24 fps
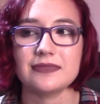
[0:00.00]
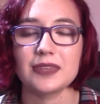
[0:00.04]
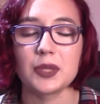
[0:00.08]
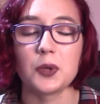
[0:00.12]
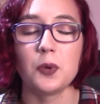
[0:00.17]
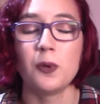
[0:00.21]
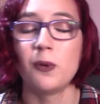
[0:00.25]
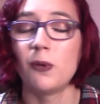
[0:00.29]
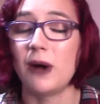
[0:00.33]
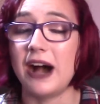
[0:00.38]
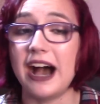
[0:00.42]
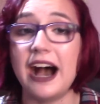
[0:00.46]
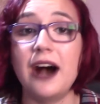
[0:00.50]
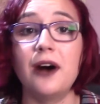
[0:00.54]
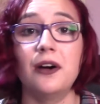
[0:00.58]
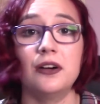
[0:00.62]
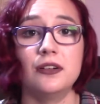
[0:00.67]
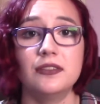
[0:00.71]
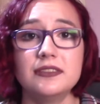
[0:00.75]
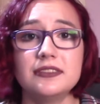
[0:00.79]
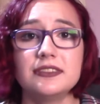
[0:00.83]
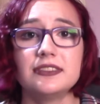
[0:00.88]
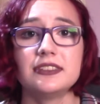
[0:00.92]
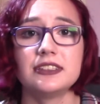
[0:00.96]
wow
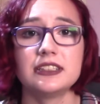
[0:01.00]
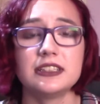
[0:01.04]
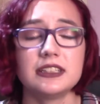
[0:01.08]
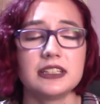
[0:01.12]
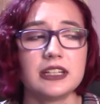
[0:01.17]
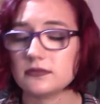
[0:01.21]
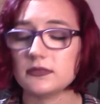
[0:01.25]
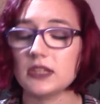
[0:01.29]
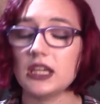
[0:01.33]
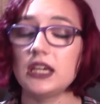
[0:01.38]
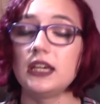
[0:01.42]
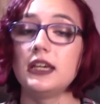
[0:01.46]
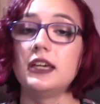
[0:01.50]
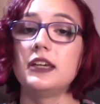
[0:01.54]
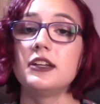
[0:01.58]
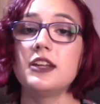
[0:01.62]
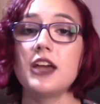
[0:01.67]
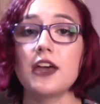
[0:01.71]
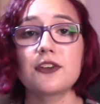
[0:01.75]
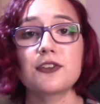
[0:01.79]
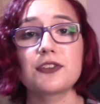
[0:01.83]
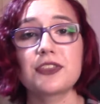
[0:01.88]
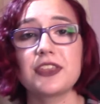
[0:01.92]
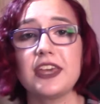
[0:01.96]

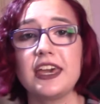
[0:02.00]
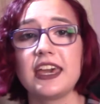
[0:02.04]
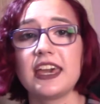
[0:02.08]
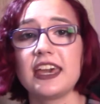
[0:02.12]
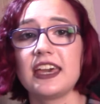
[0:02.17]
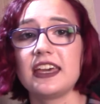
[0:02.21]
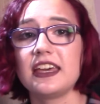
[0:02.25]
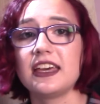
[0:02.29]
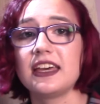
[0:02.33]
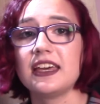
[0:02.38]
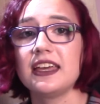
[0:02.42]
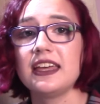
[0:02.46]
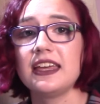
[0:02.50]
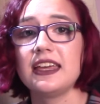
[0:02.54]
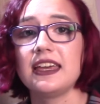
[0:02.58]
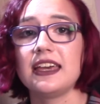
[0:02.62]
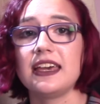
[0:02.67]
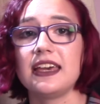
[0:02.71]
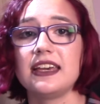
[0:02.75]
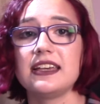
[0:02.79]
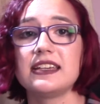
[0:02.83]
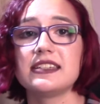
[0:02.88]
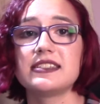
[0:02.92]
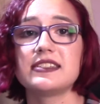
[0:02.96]
another thing
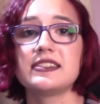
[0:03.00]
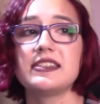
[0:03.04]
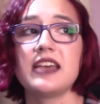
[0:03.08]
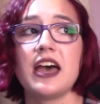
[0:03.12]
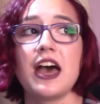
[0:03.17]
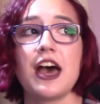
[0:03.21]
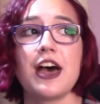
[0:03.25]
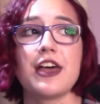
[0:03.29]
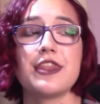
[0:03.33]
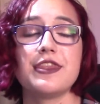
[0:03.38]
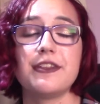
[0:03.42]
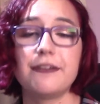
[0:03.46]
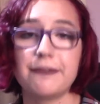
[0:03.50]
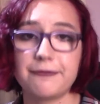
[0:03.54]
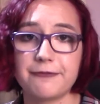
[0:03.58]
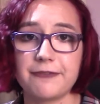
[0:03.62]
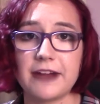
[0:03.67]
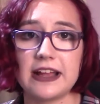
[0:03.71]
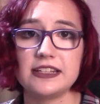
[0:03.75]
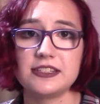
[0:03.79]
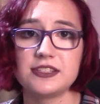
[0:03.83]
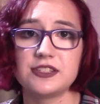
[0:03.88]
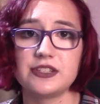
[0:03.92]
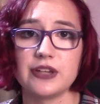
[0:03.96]
is the
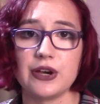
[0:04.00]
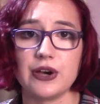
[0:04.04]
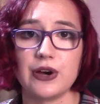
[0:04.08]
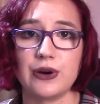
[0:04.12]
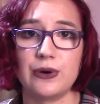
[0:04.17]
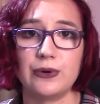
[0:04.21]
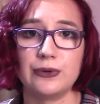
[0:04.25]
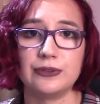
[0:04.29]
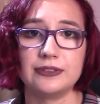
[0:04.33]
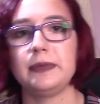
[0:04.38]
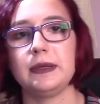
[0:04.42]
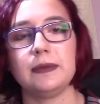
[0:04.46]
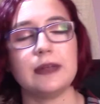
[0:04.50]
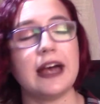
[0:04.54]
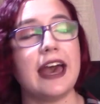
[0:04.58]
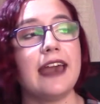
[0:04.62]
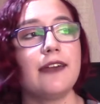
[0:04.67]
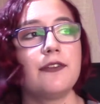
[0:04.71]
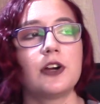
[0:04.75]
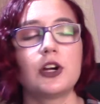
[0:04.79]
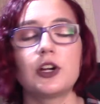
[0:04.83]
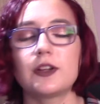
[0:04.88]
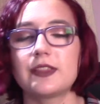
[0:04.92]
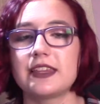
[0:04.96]
friend zone.
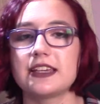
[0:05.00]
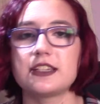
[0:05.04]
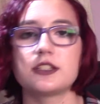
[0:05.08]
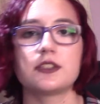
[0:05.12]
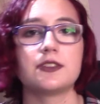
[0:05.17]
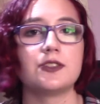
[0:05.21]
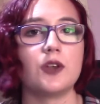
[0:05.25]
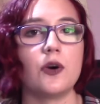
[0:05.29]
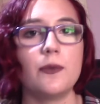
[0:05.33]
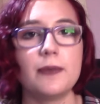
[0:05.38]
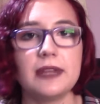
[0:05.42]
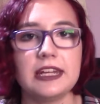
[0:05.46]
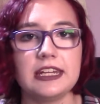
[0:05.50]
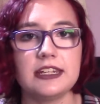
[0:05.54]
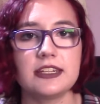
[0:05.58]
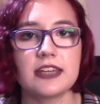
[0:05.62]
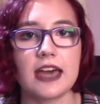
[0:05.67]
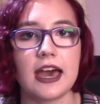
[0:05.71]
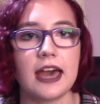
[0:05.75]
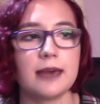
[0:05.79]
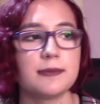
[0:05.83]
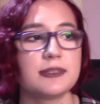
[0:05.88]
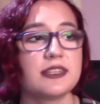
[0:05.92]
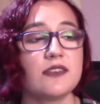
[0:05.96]
I've heard this so many
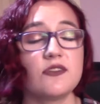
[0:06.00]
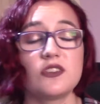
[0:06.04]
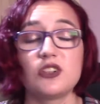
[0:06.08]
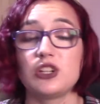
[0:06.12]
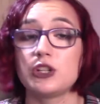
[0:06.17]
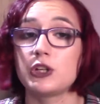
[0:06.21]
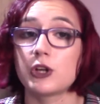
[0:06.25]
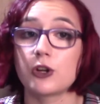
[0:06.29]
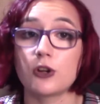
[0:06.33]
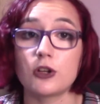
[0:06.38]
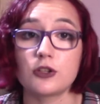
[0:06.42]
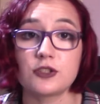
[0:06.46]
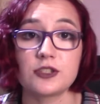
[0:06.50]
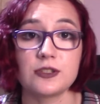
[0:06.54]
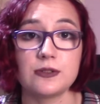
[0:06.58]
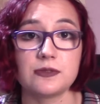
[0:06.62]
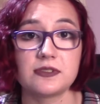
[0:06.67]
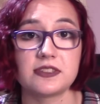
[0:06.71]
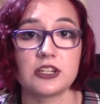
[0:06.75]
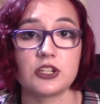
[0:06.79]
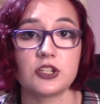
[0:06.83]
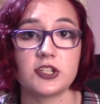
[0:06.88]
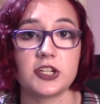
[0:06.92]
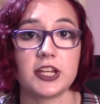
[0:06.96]
times, even girls use
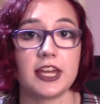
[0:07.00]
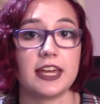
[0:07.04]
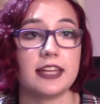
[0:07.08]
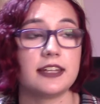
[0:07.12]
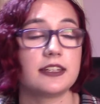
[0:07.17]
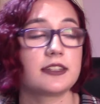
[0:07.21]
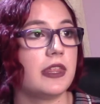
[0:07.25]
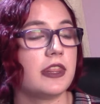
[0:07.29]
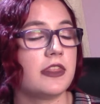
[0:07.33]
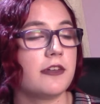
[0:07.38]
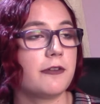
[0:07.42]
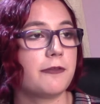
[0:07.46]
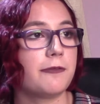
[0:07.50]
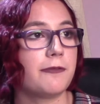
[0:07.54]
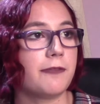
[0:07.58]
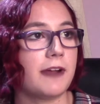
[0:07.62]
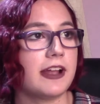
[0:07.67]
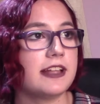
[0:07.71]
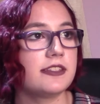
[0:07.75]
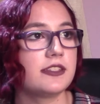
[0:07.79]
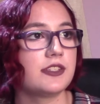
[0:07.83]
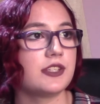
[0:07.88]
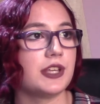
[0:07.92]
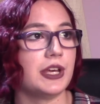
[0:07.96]
this shit. The
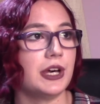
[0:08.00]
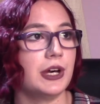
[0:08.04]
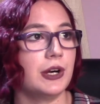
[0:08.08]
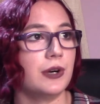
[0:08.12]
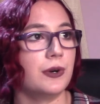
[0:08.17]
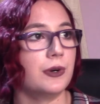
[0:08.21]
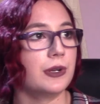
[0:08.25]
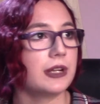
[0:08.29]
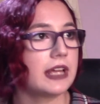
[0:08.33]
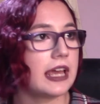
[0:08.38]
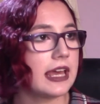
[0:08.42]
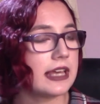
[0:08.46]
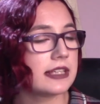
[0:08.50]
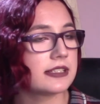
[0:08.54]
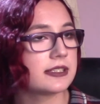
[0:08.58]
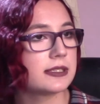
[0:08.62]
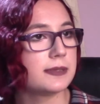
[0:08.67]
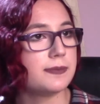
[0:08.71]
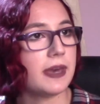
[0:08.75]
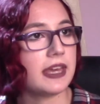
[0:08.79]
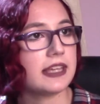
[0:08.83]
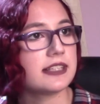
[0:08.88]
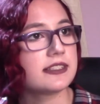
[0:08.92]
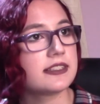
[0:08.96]
friend zone is
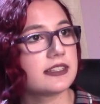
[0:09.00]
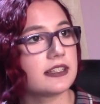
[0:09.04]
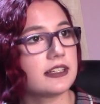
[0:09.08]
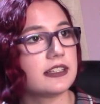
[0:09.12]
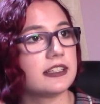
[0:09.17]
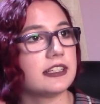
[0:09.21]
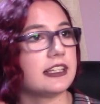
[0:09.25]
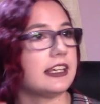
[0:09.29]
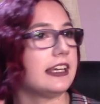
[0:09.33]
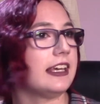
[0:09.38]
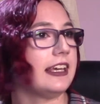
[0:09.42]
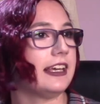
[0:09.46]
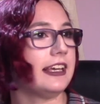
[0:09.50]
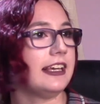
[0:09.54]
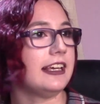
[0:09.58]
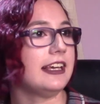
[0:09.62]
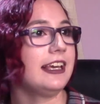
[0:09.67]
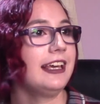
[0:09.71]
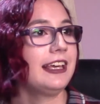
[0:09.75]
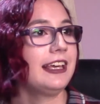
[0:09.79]
basically